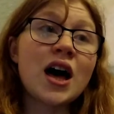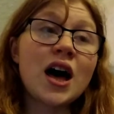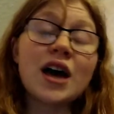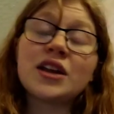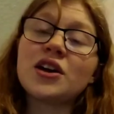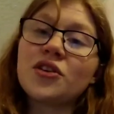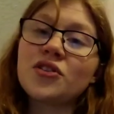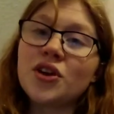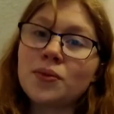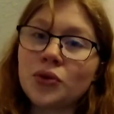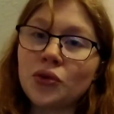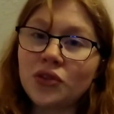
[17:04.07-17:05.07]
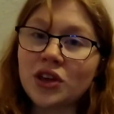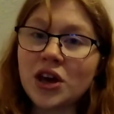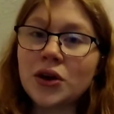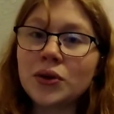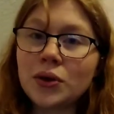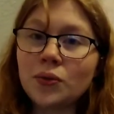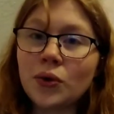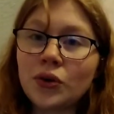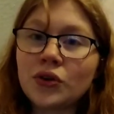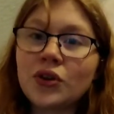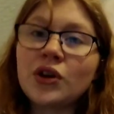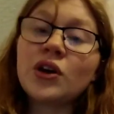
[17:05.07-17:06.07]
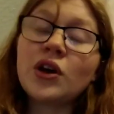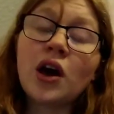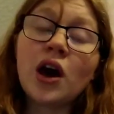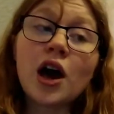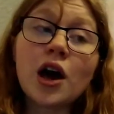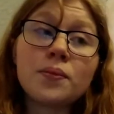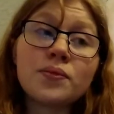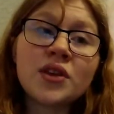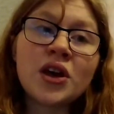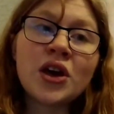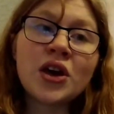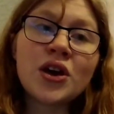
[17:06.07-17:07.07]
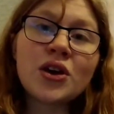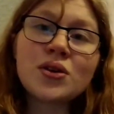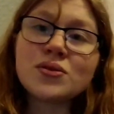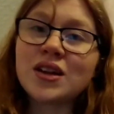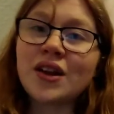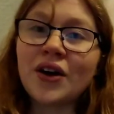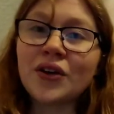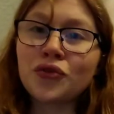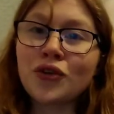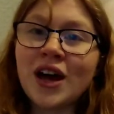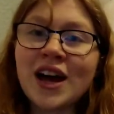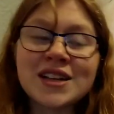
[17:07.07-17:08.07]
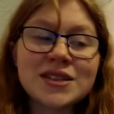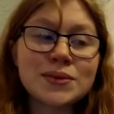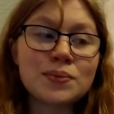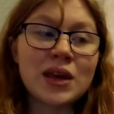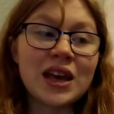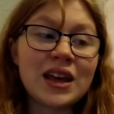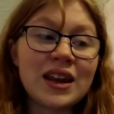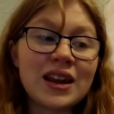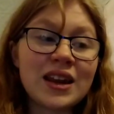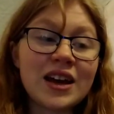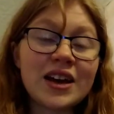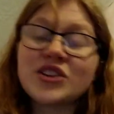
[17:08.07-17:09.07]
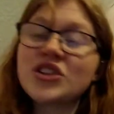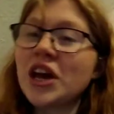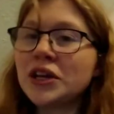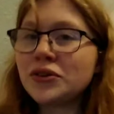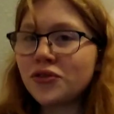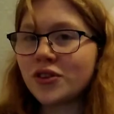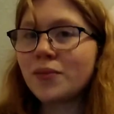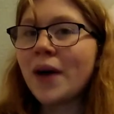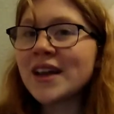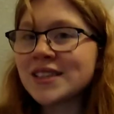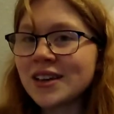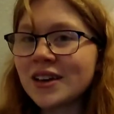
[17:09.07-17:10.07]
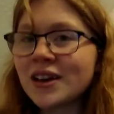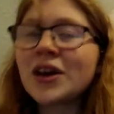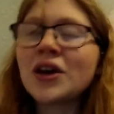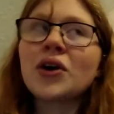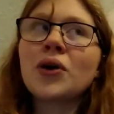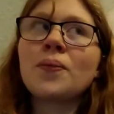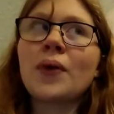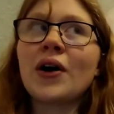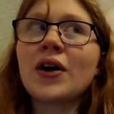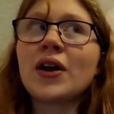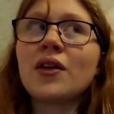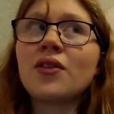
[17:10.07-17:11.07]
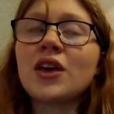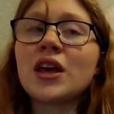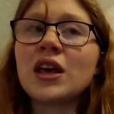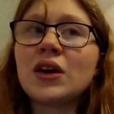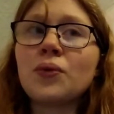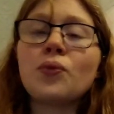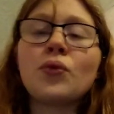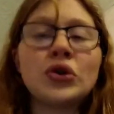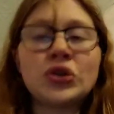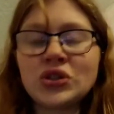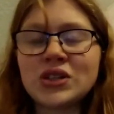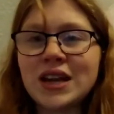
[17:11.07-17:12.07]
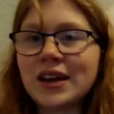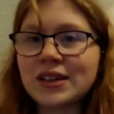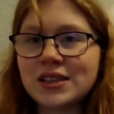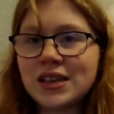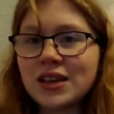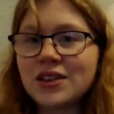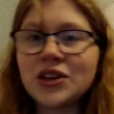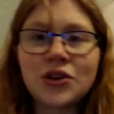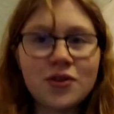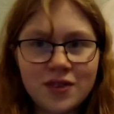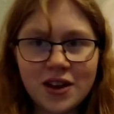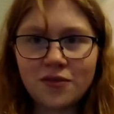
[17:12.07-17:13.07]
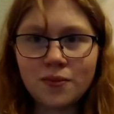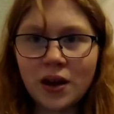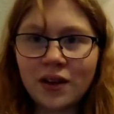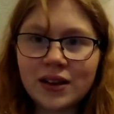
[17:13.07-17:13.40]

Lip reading: I know that I'm not the only one whose life has been changed for the better by the wondrous legacy that you have left